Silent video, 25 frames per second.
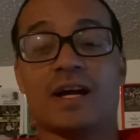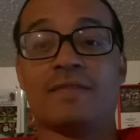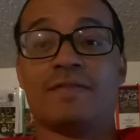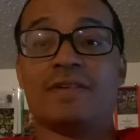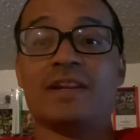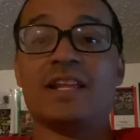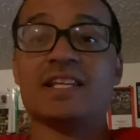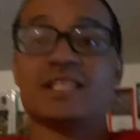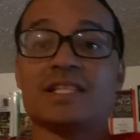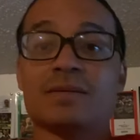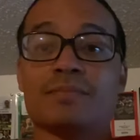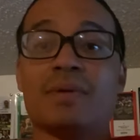If he
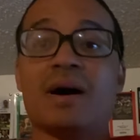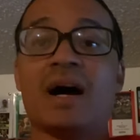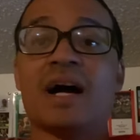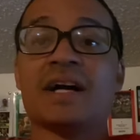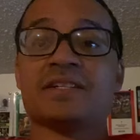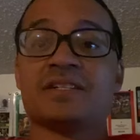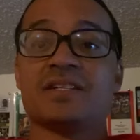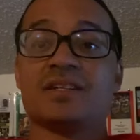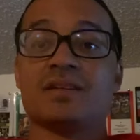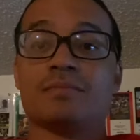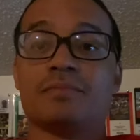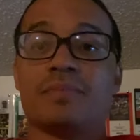needs to
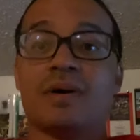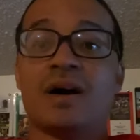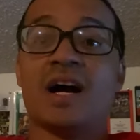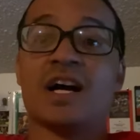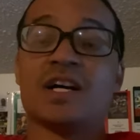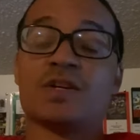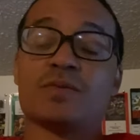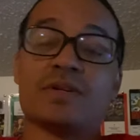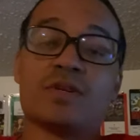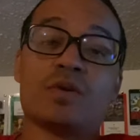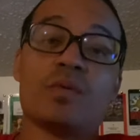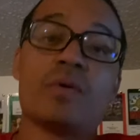box, he can
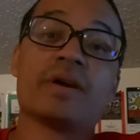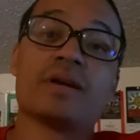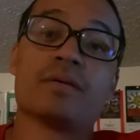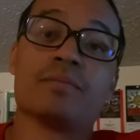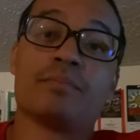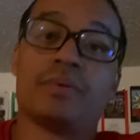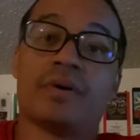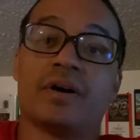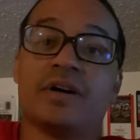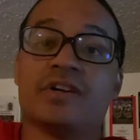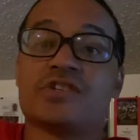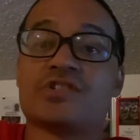box. We know he can
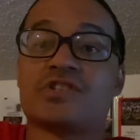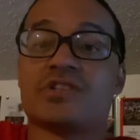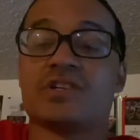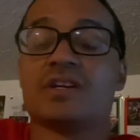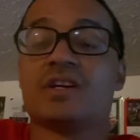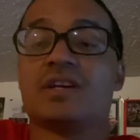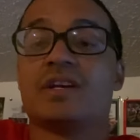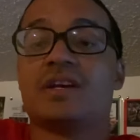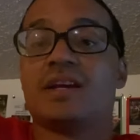punch.